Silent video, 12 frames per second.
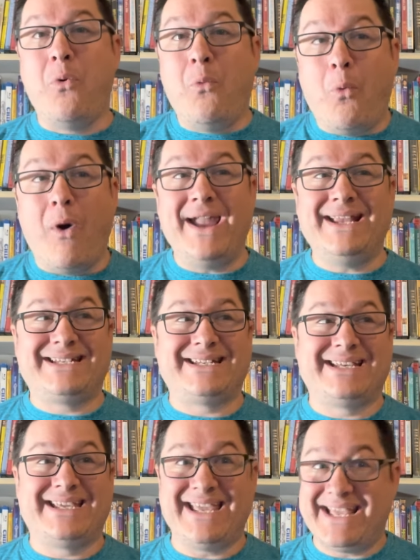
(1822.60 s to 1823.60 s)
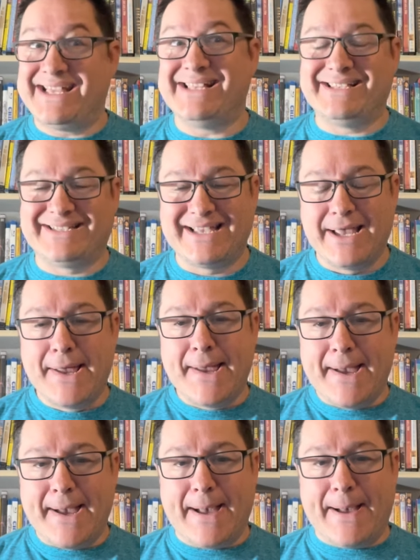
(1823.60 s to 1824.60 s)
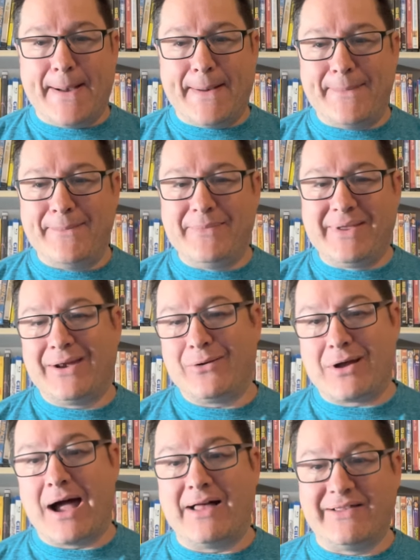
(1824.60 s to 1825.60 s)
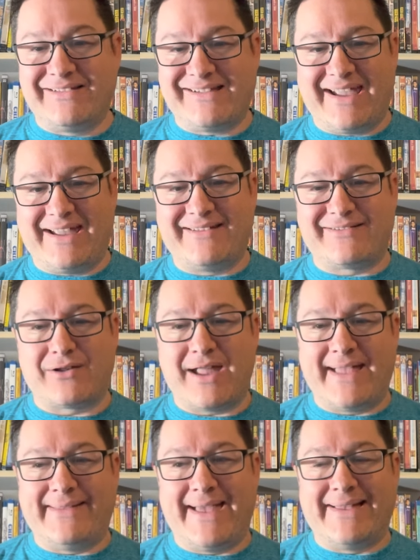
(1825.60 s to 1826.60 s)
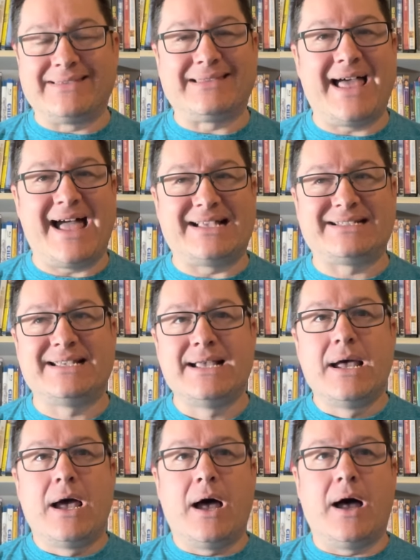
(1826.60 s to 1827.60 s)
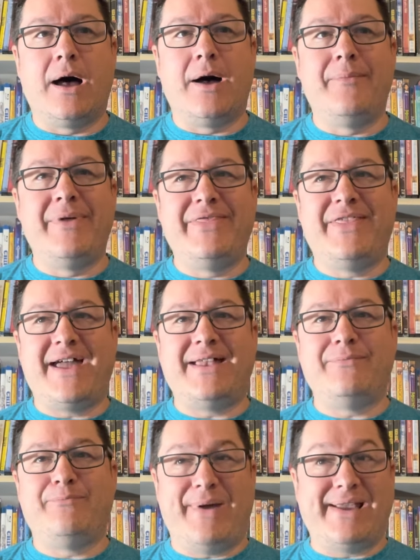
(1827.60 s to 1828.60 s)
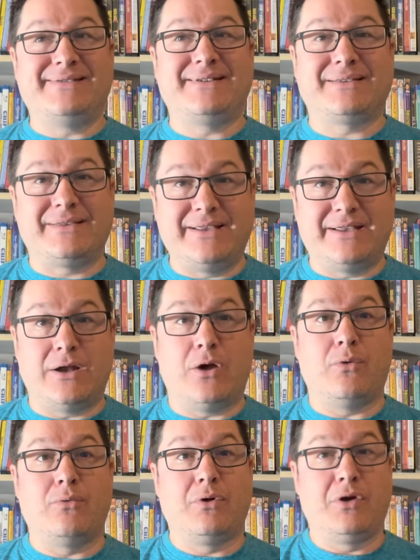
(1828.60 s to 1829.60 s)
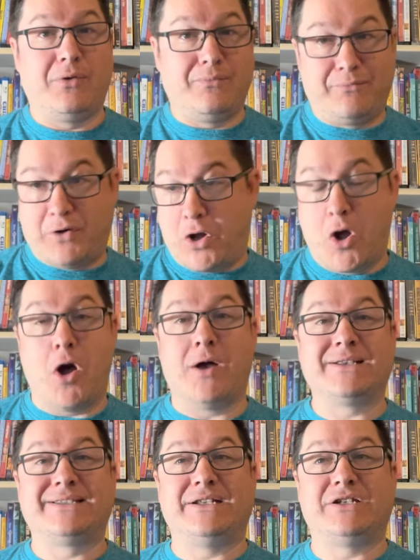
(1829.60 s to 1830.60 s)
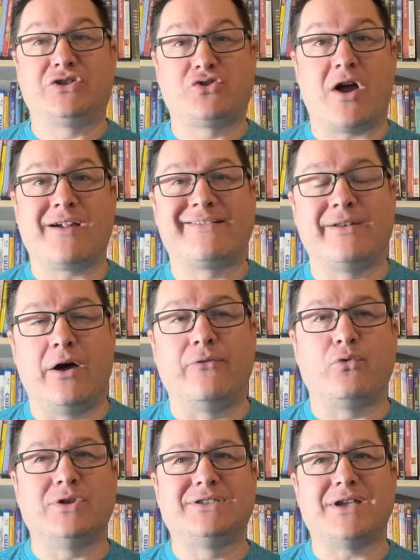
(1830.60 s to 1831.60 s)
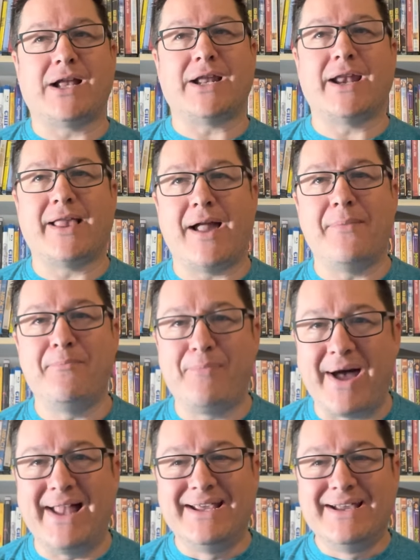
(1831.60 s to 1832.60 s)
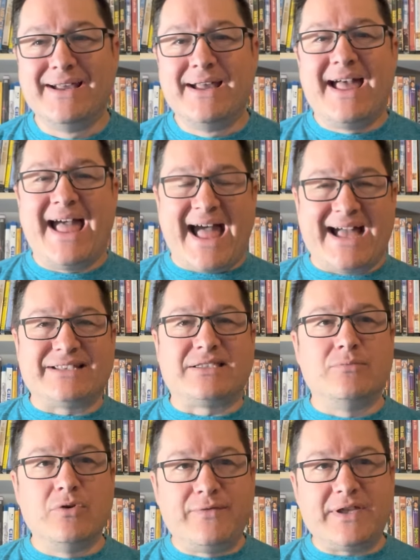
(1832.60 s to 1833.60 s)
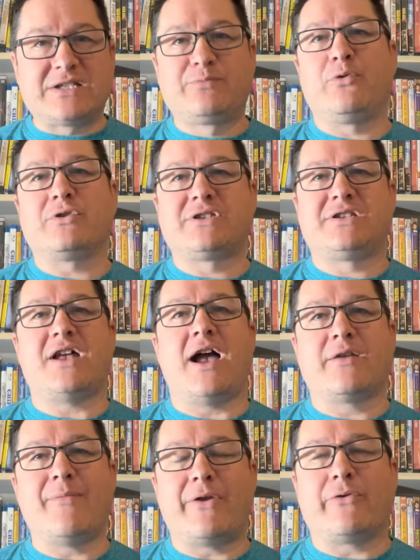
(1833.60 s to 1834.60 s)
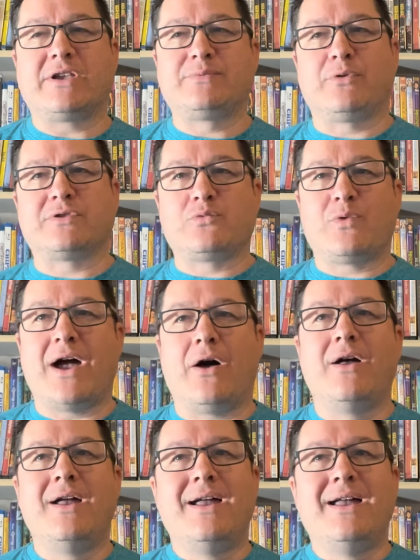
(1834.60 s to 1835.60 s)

white kids, um, you know, college age and, and less, um, that basically you know caused the destruction of Woodstock '99. But as the movie explores, this documentary explores as well.